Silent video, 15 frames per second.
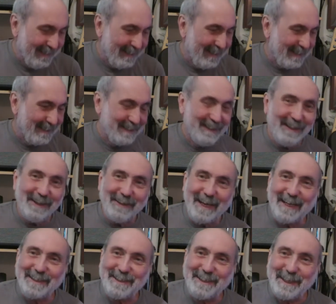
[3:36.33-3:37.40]
a guitar
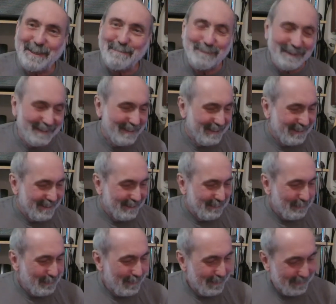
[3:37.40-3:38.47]
that cheap
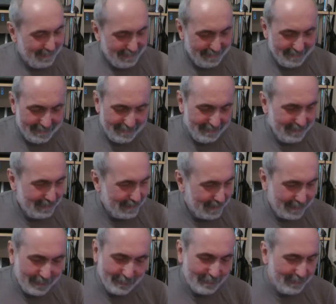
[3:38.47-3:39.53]
with
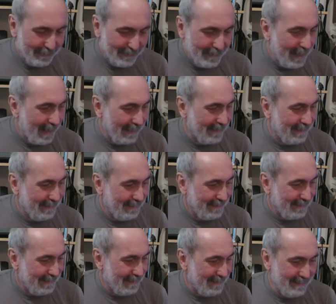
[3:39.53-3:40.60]
such a good neck,
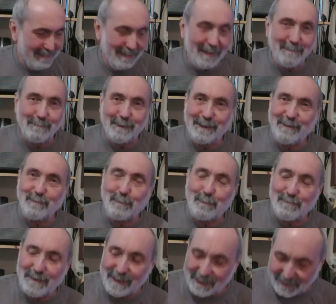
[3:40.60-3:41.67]
unbelievable
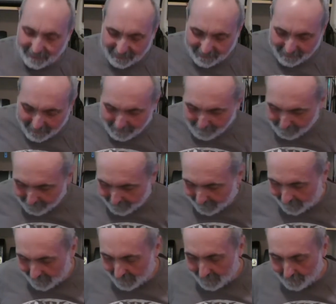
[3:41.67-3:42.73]
really.
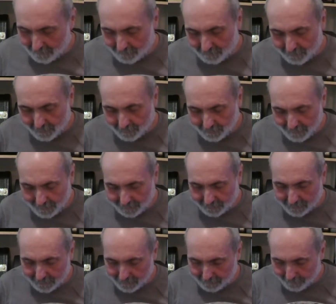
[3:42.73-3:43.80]

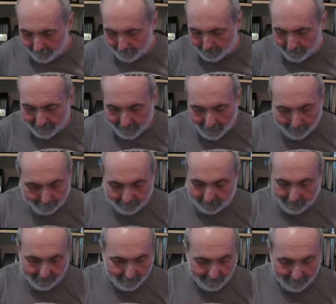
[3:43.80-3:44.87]
Okay, the pickups,
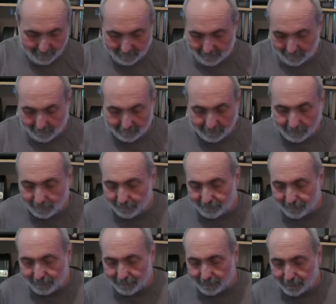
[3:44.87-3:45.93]
I don't know if
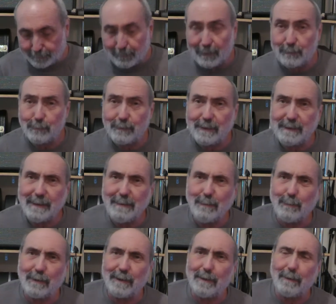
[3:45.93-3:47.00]
they're anything special. They seem
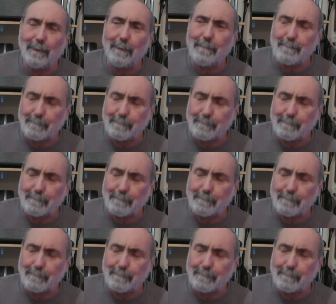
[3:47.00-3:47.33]
quite hot.